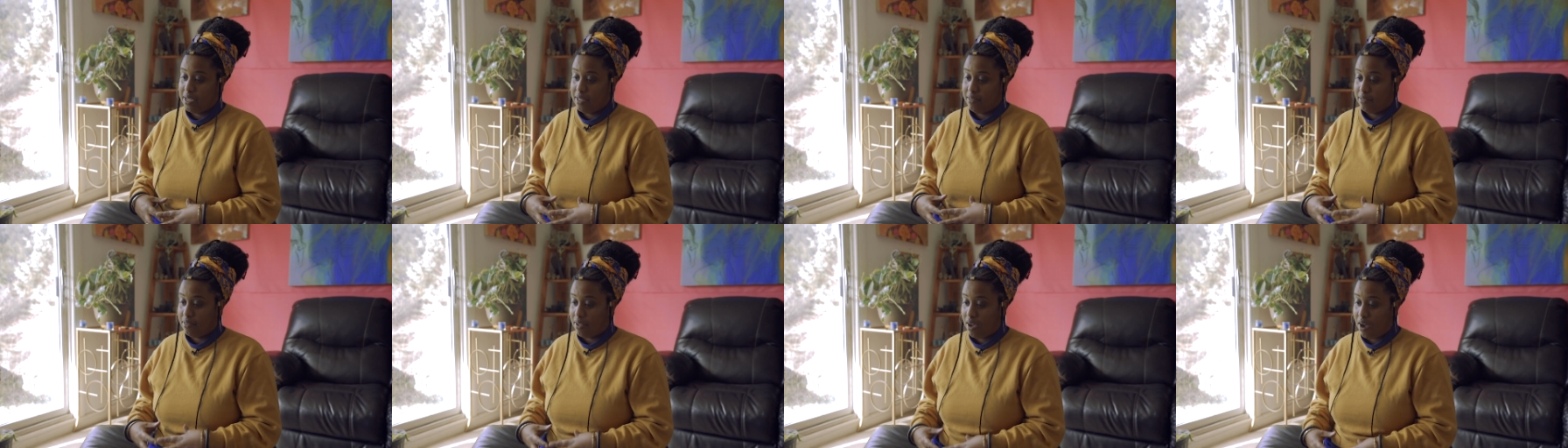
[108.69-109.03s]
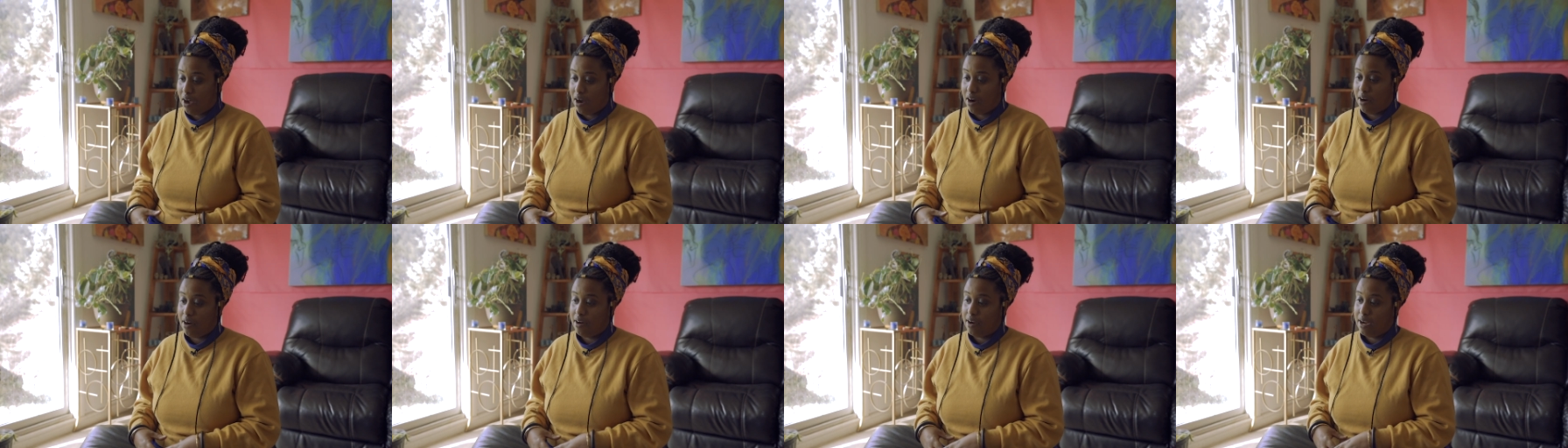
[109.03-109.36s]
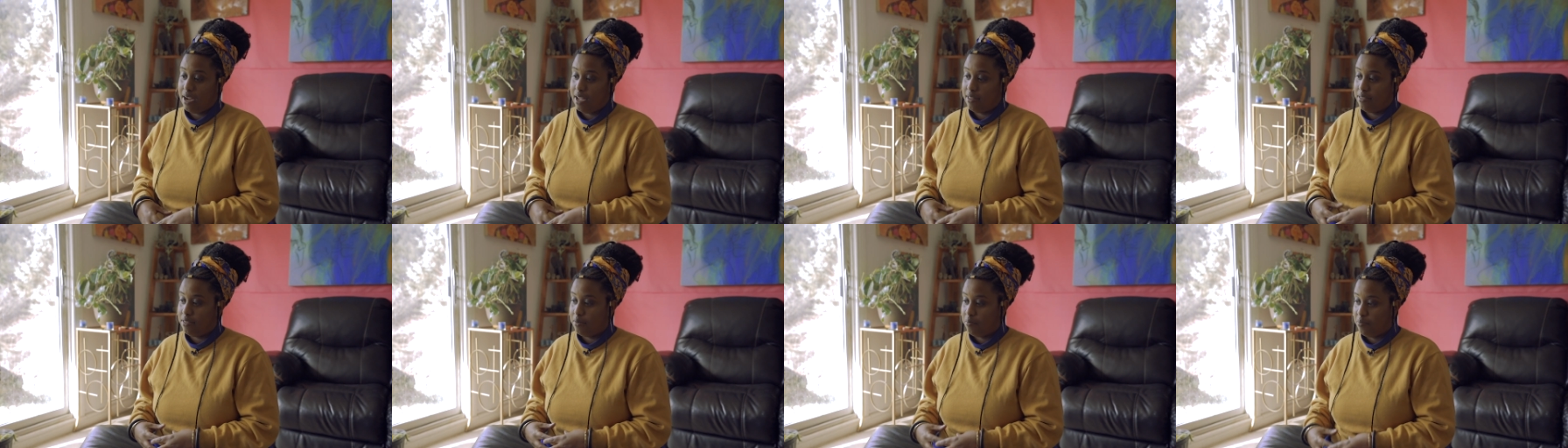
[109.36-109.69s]
in the art
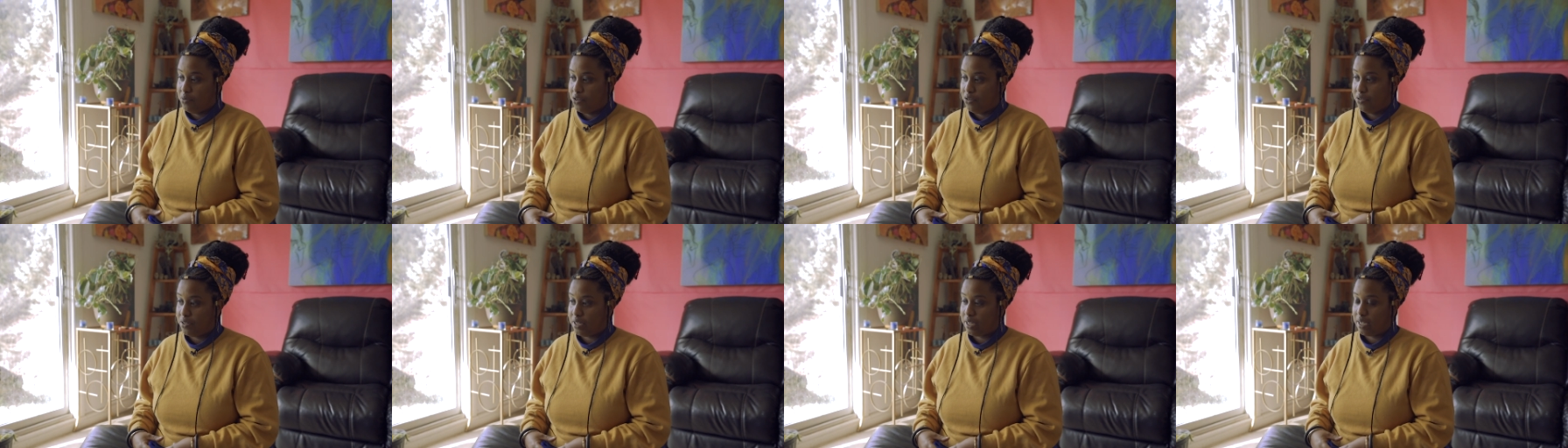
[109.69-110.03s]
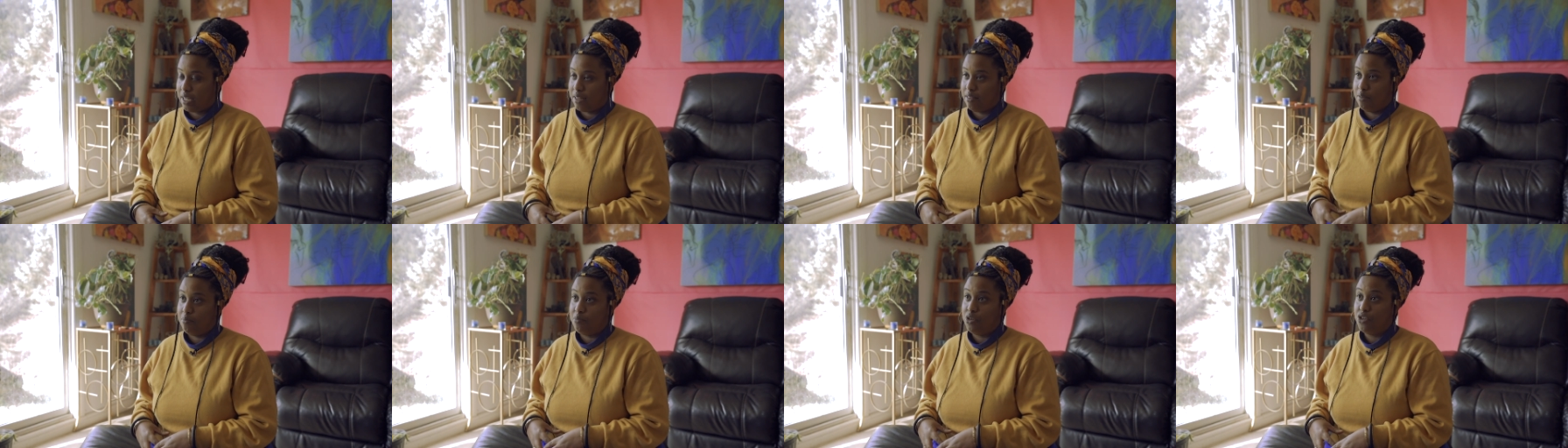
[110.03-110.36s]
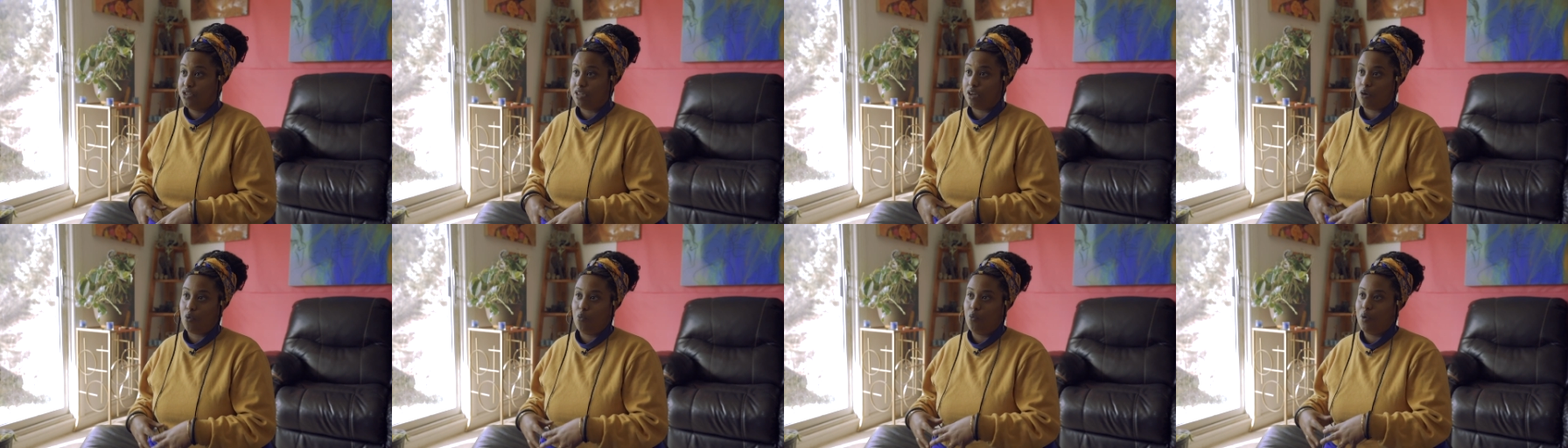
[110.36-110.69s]
and the music. And the
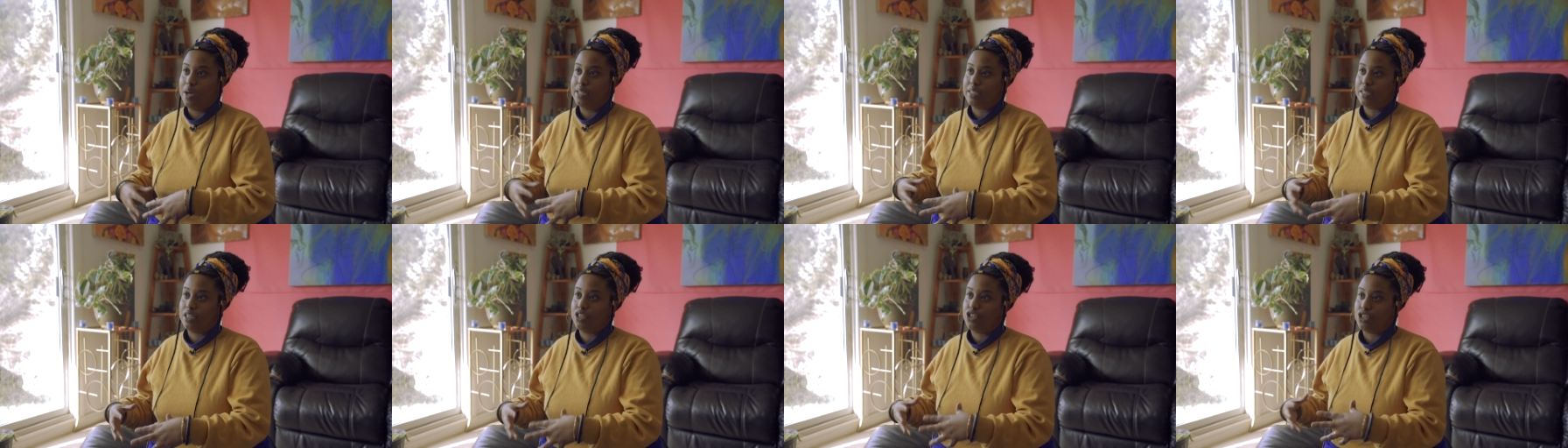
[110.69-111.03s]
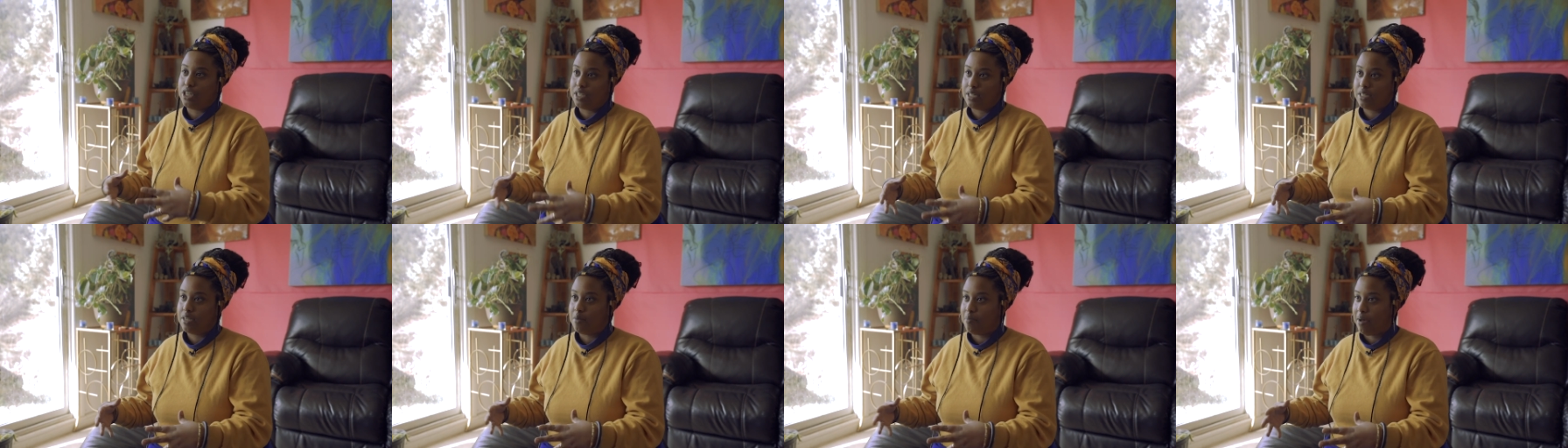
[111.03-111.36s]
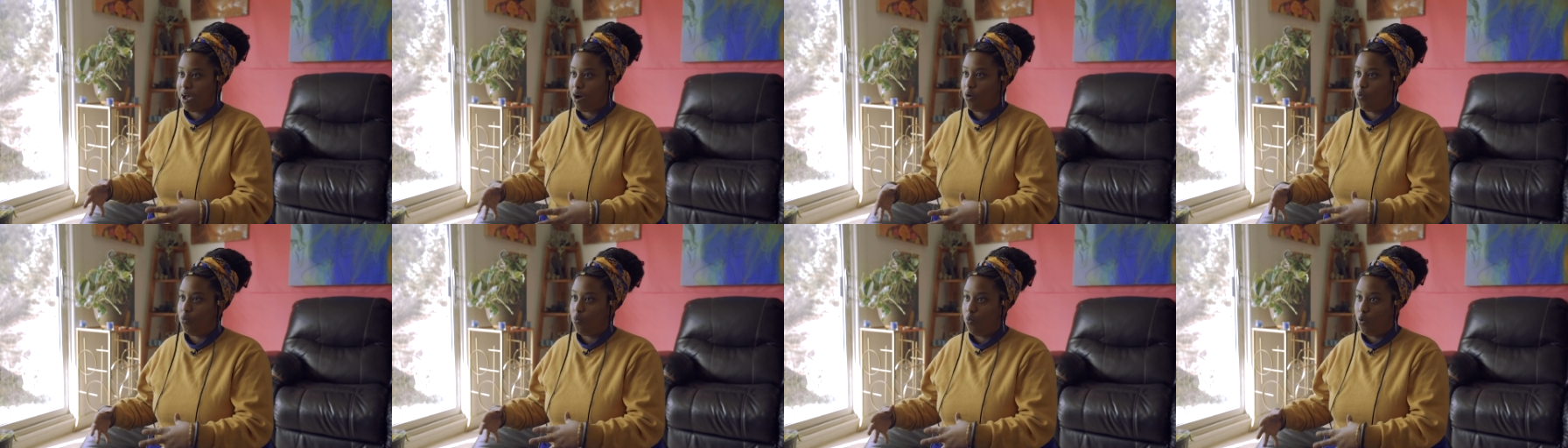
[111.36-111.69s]
music wasn't just
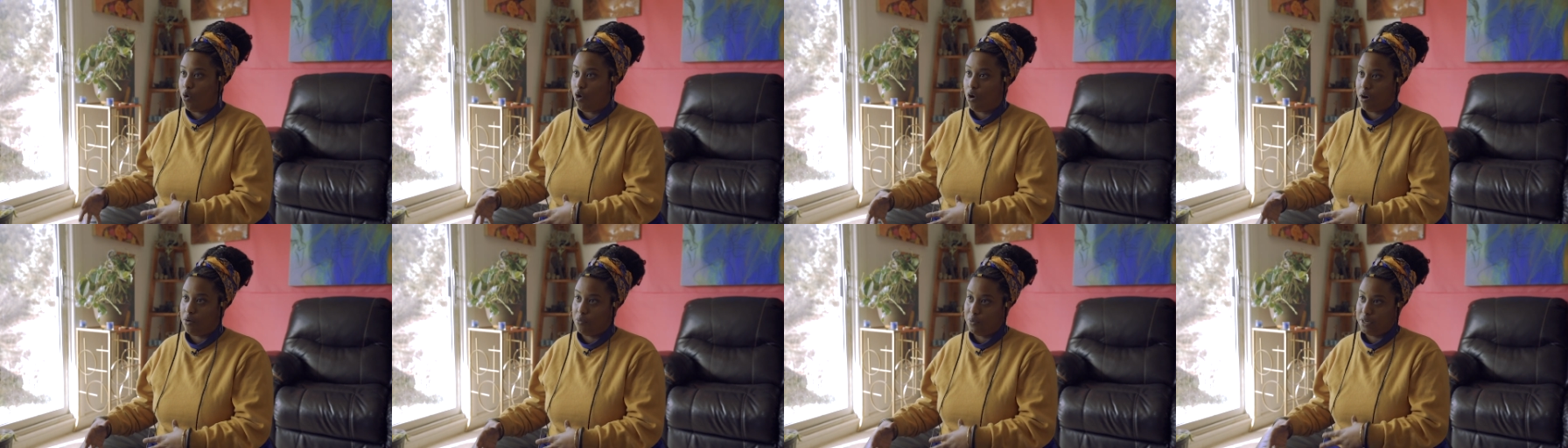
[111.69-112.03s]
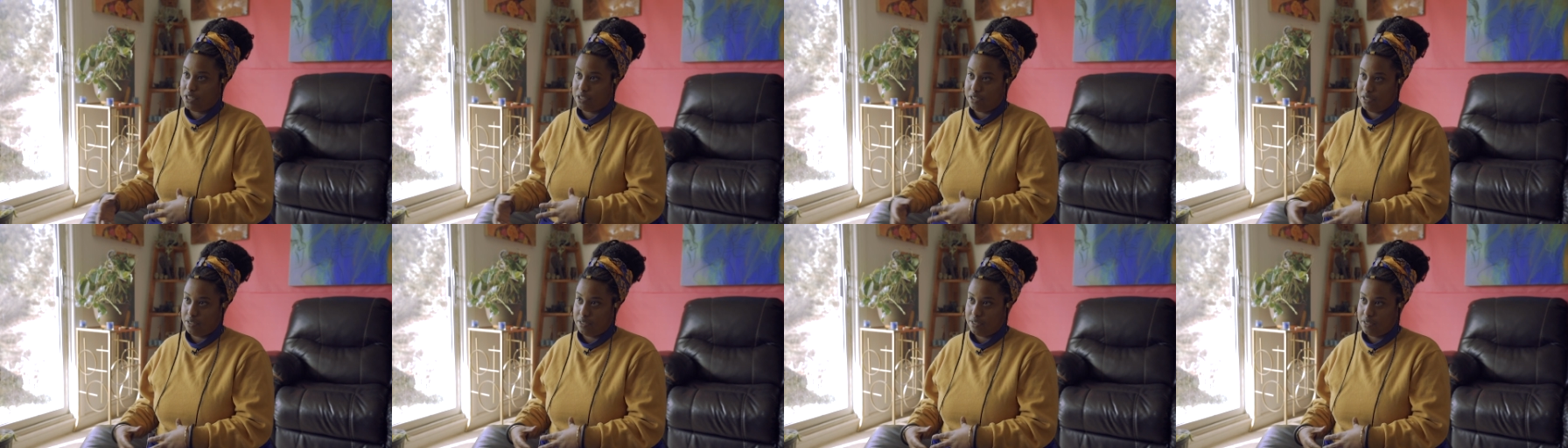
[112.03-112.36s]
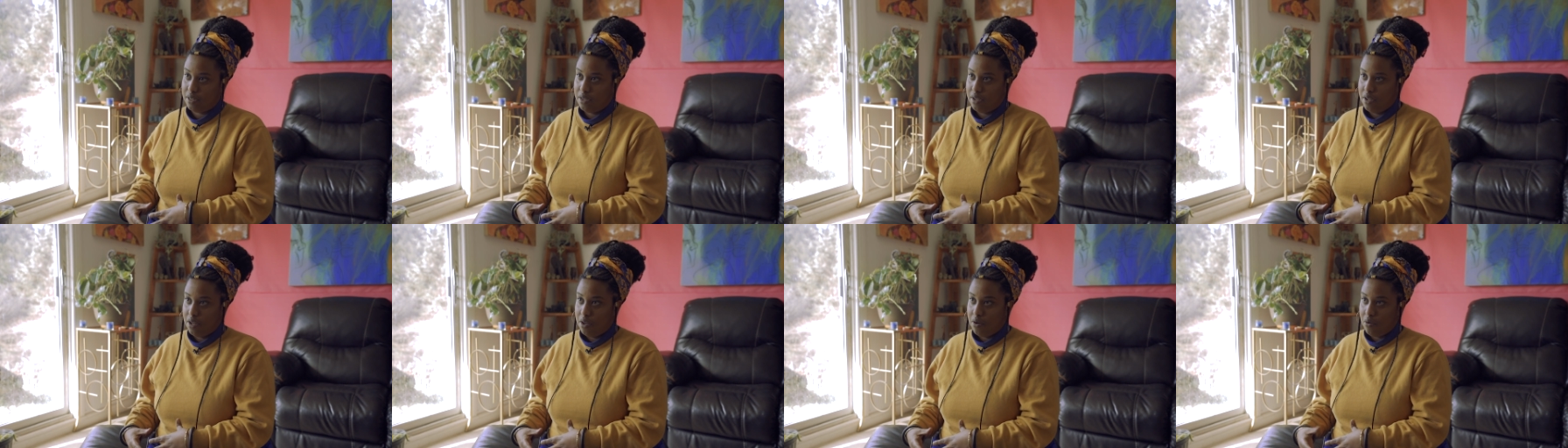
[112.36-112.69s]
about war, which is
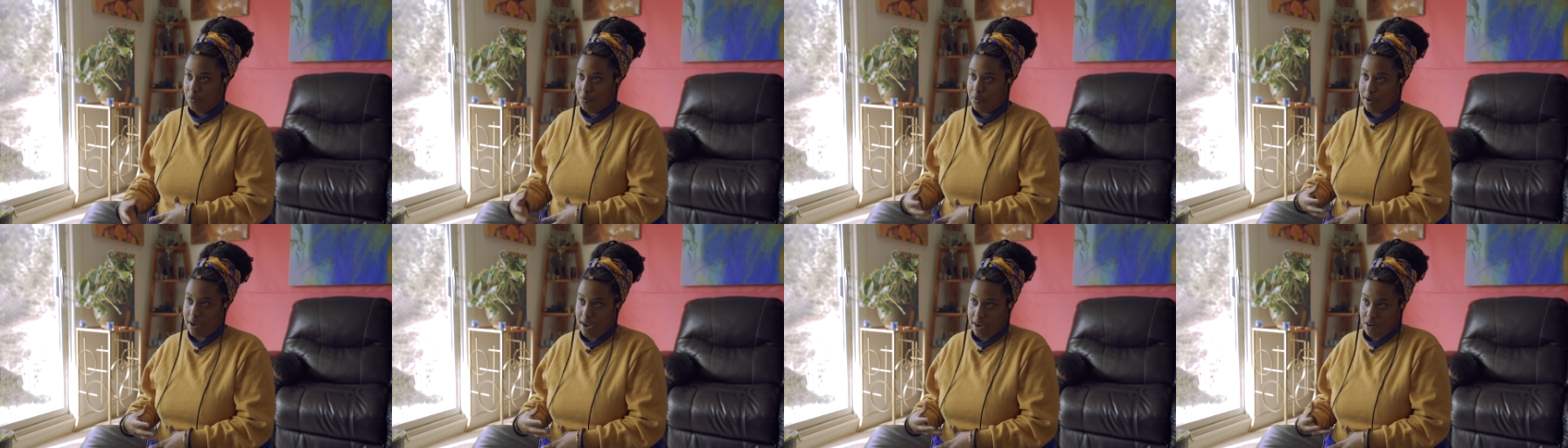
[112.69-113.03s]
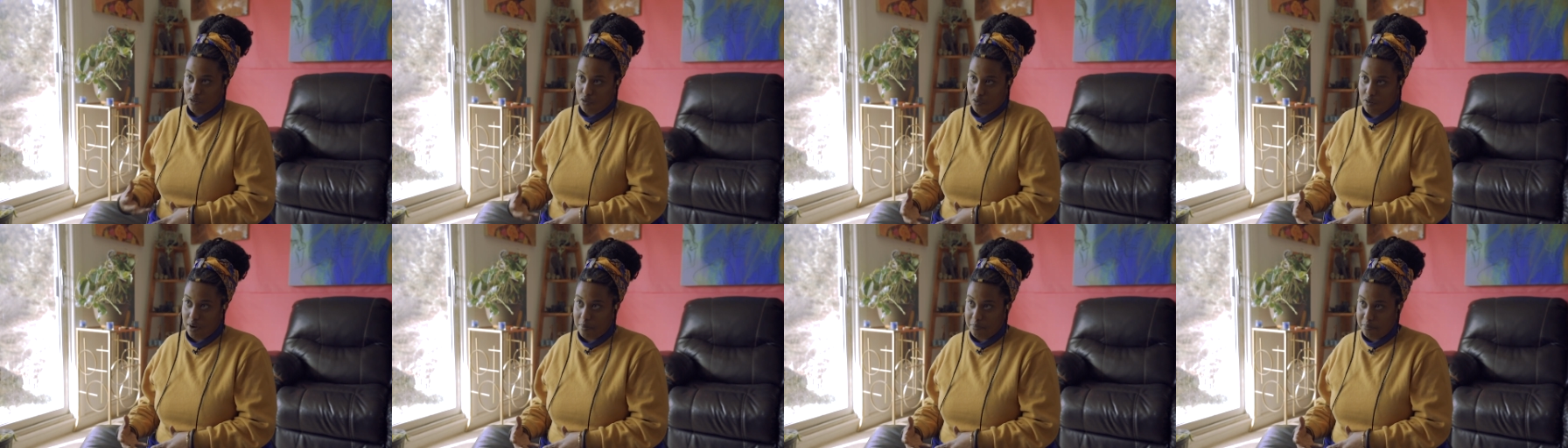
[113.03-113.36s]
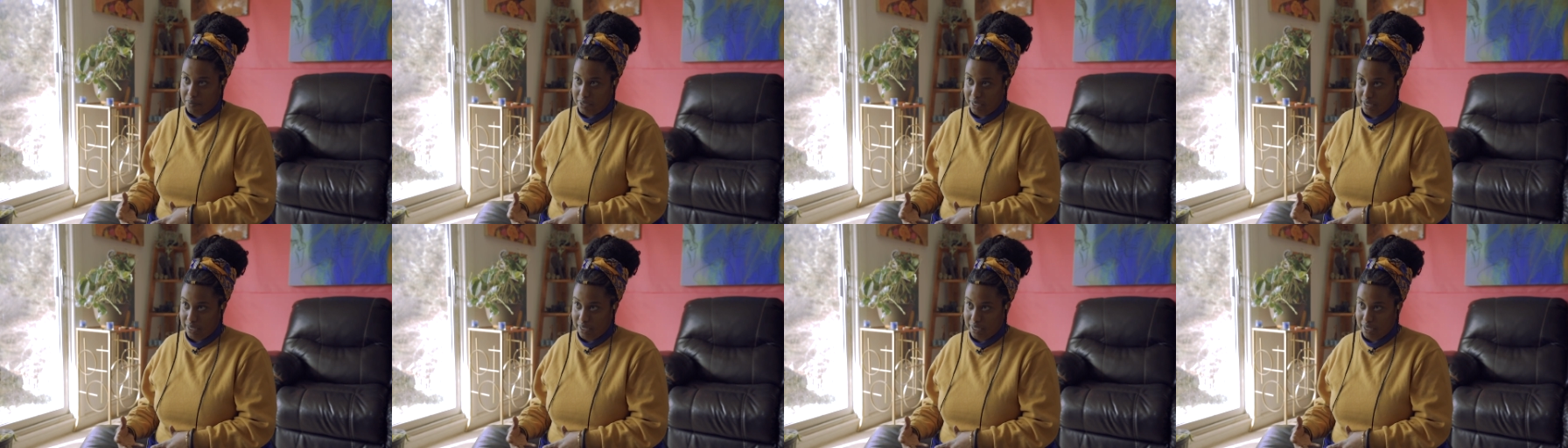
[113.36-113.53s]
what I grew up